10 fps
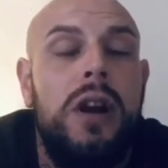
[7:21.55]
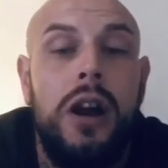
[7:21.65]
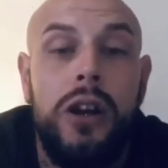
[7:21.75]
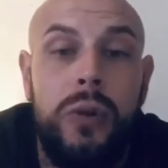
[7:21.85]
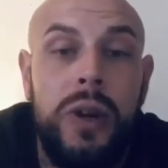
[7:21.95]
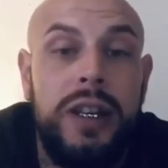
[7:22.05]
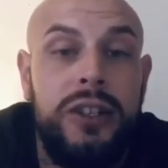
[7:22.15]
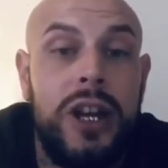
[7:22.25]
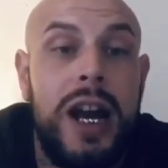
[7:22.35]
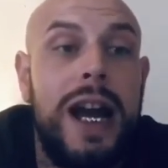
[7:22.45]
And quick
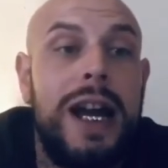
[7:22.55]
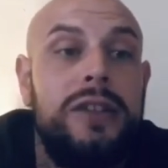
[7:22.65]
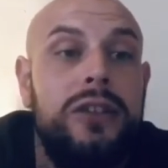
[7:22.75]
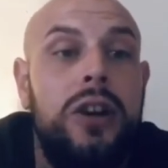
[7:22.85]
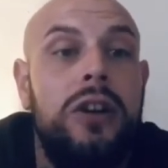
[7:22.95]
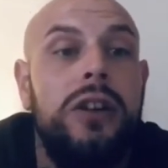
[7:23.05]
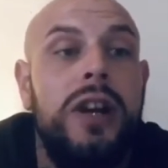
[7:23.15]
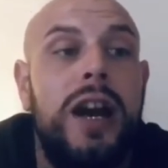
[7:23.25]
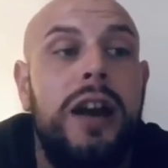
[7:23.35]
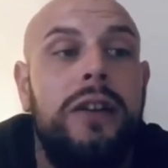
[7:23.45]
shout out to Kurt
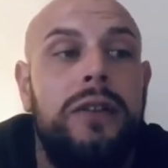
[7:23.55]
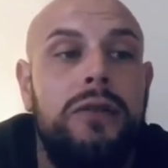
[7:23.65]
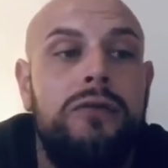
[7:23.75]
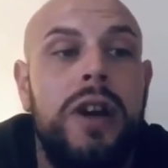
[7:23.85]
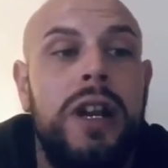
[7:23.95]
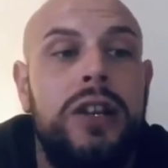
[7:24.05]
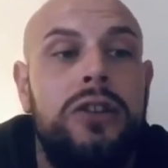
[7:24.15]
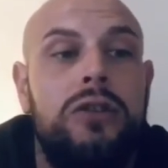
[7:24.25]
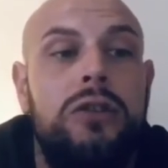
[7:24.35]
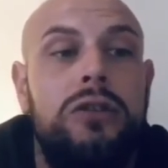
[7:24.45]
Guy, the
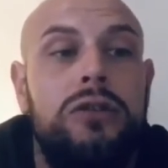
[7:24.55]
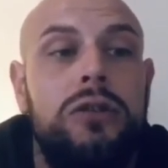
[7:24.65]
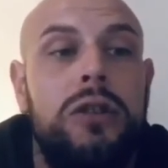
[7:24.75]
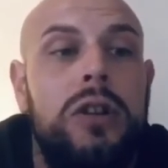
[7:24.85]
realest source